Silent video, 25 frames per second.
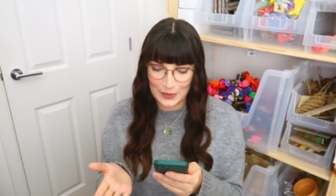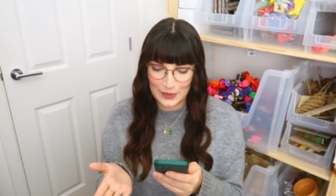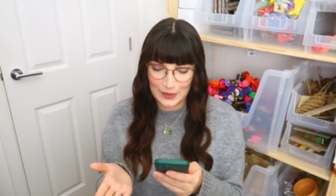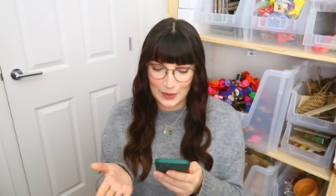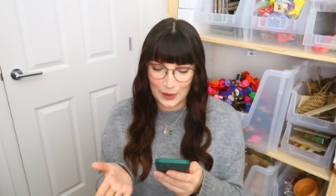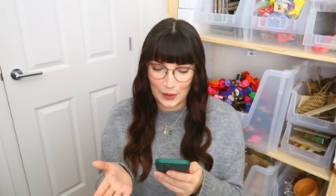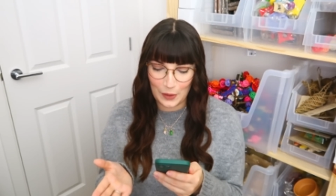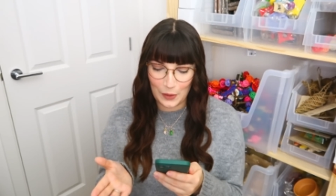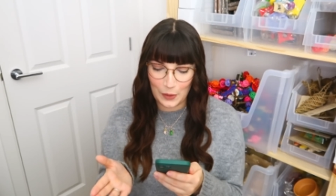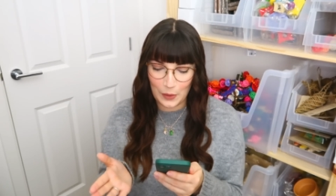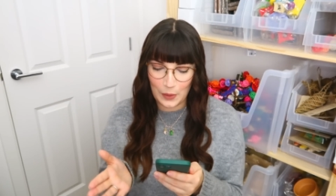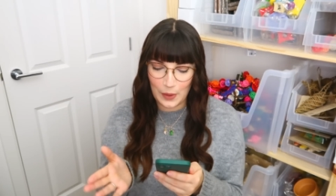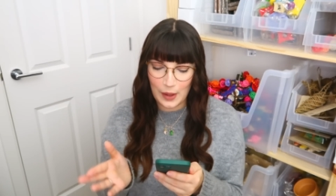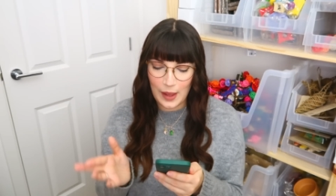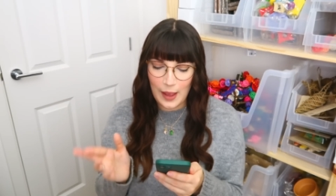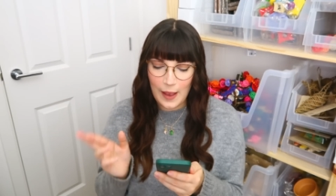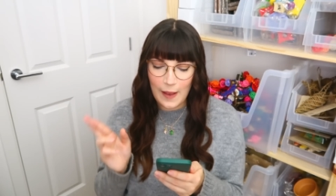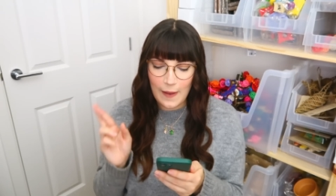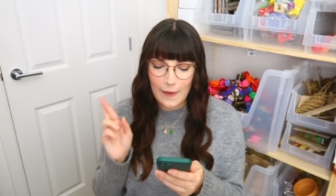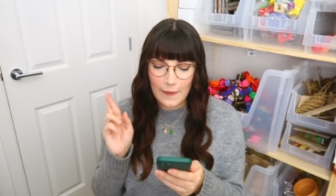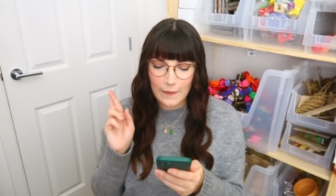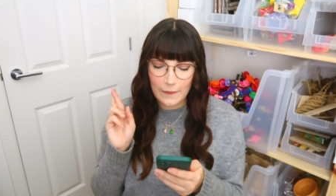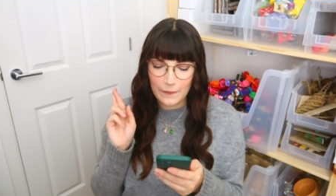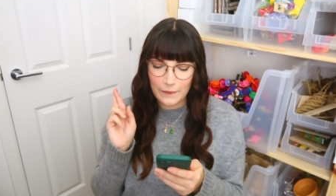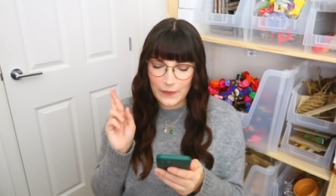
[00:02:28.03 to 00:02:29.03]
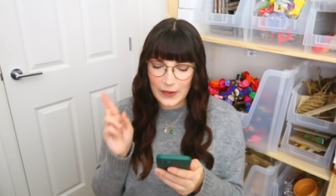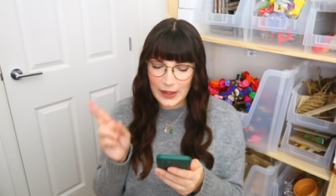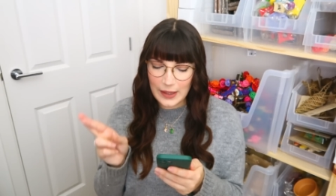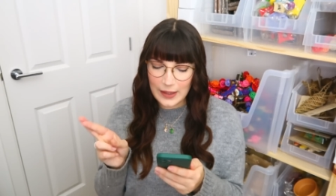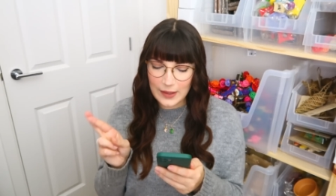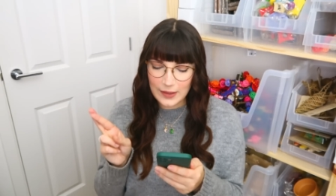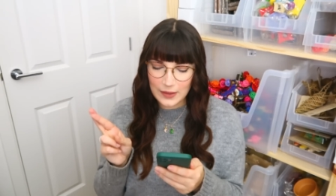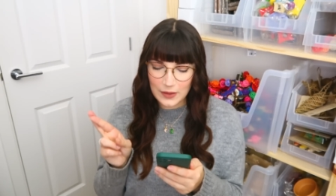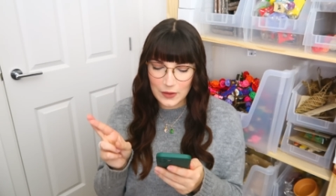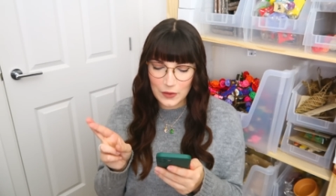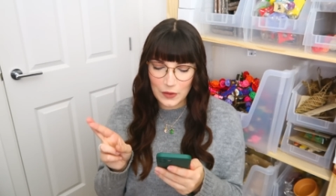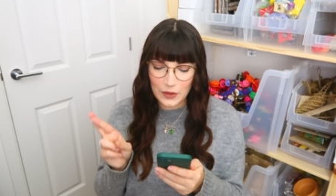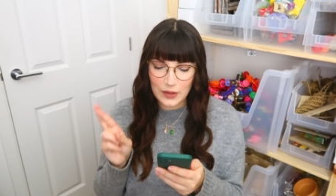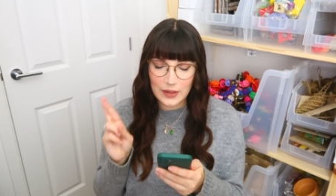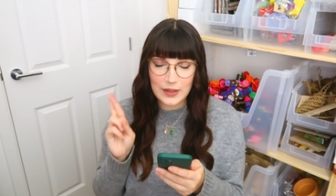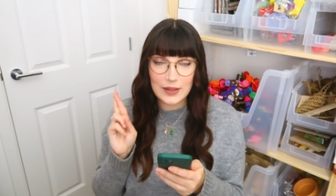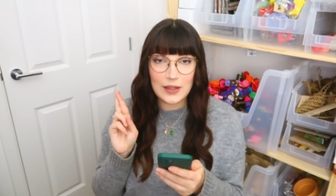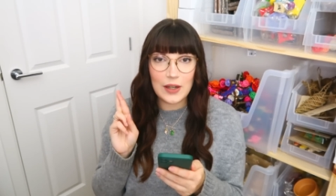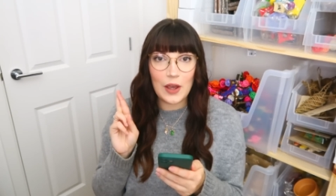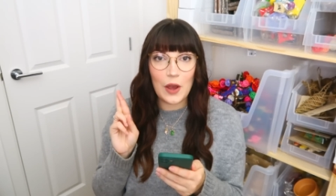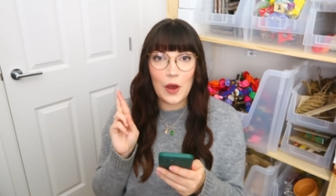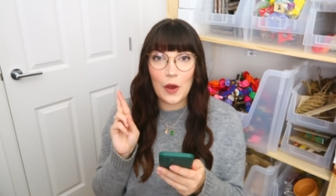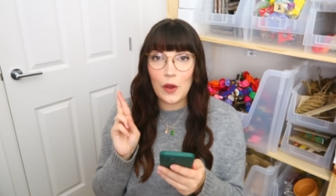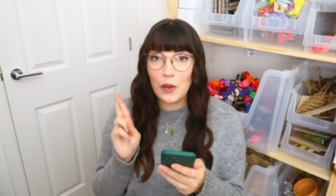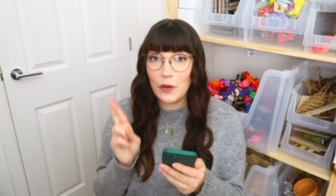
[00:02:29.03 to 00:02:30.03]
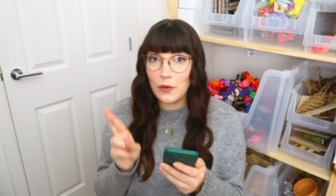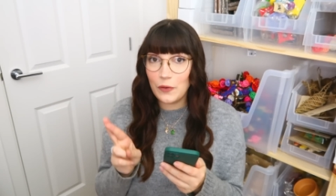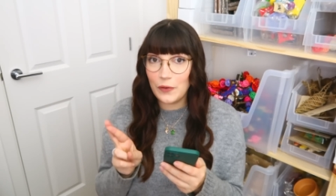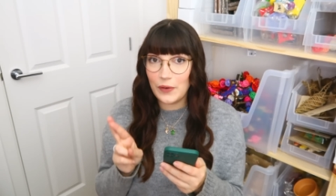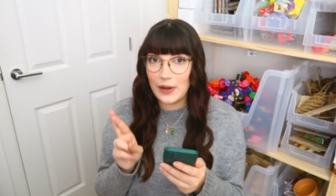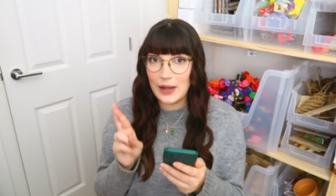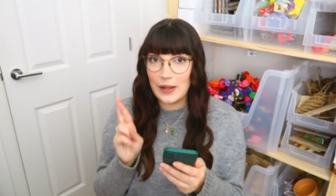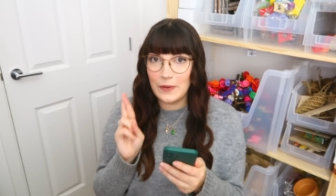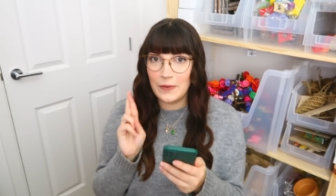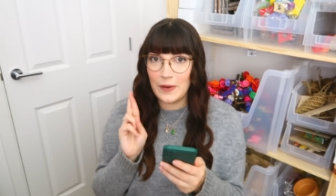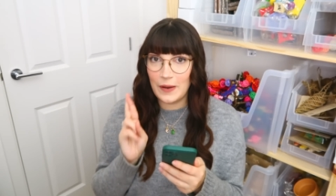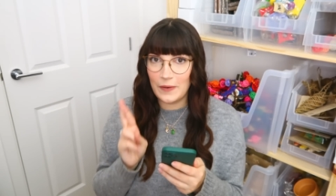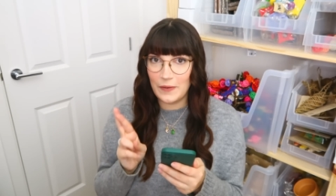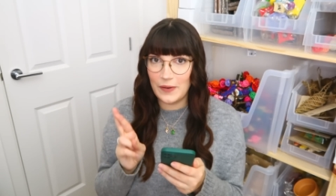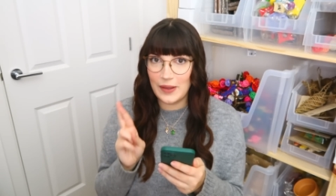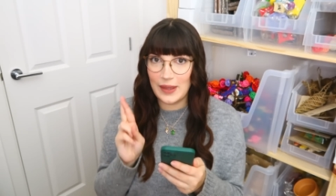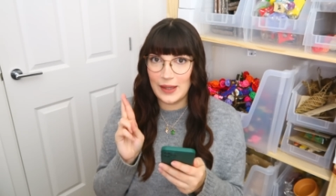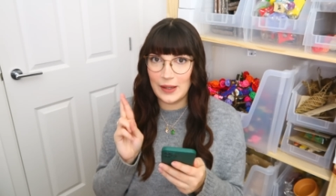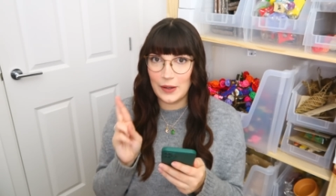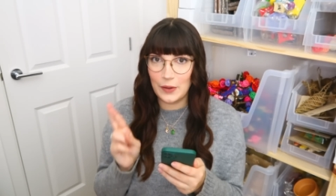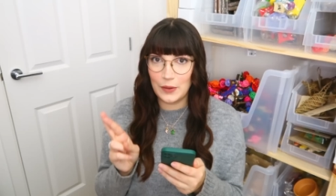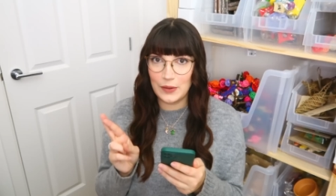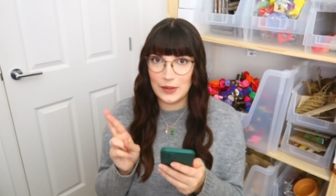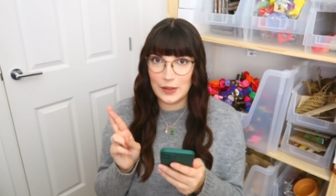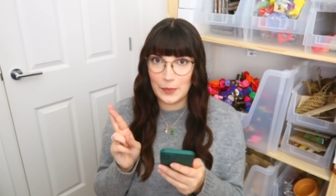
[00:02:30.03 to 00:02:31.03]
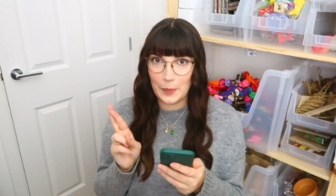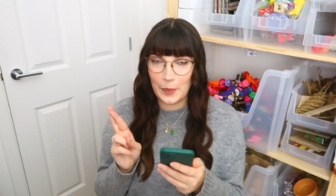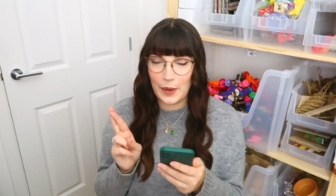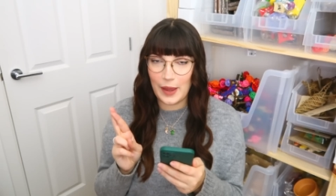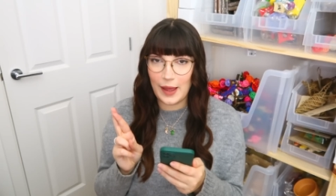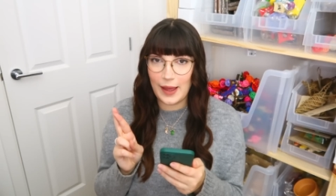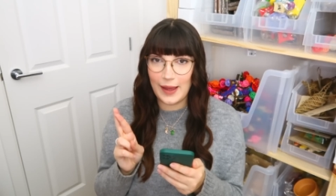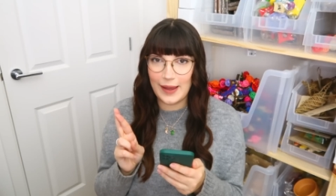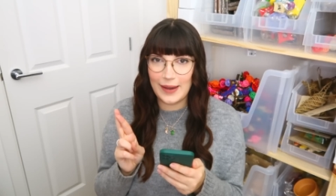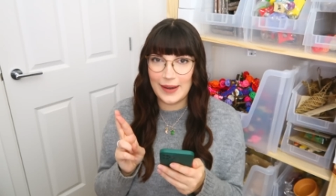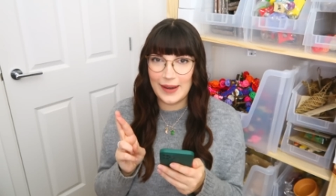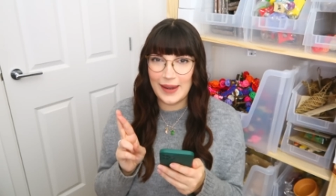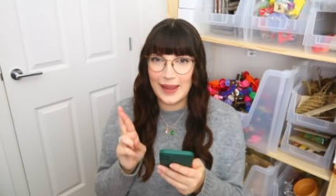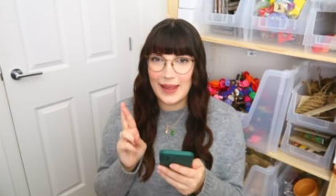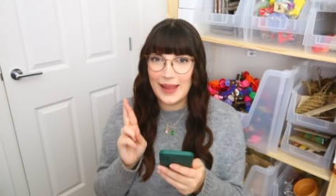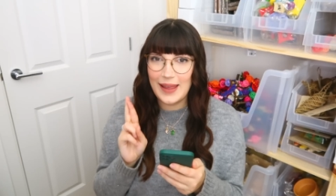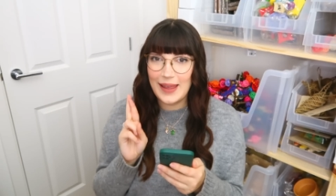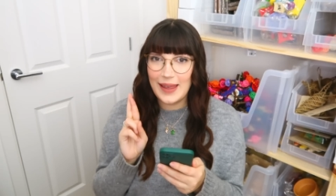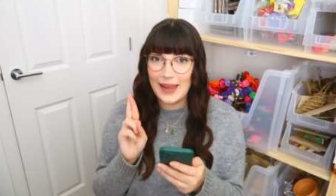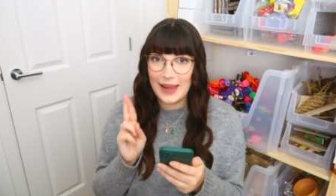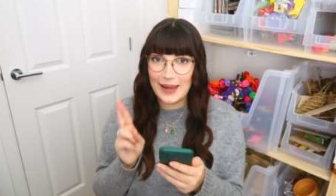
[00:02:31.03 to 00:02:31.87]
So fingers crossed, hopefully if everything goes to plan,